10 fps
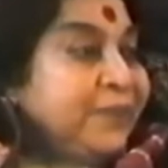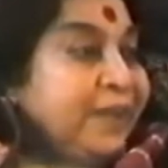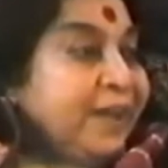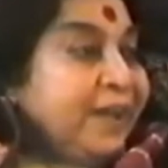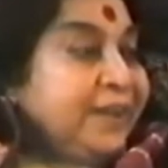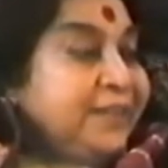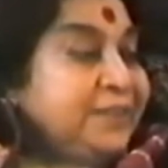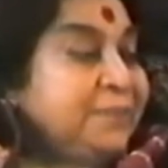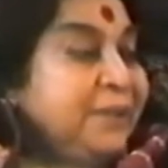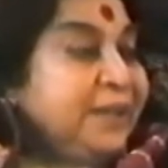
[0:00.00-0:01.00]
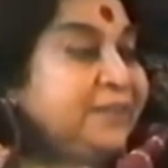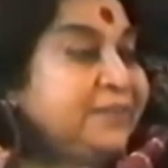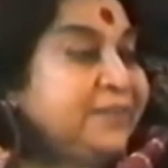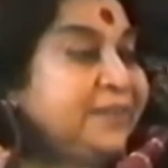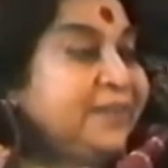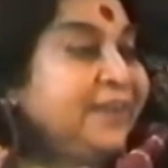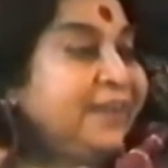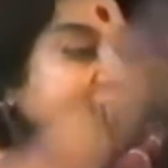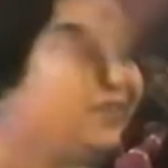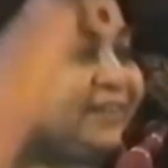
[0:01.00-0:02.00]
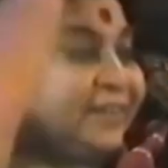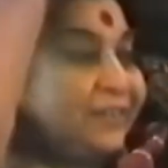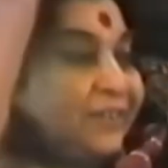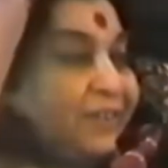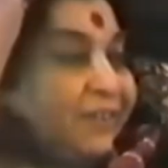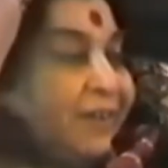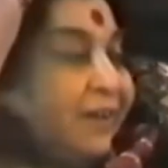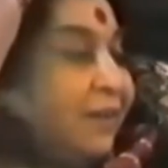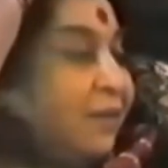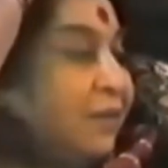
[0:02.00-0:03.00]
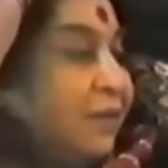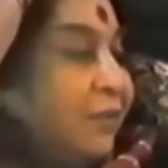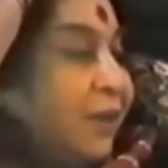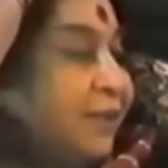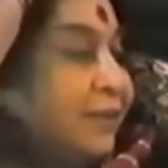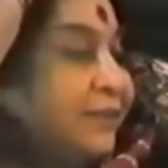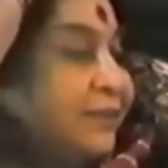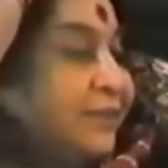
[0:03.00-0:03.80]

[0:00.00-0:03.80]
and is placed in this chakra of heart.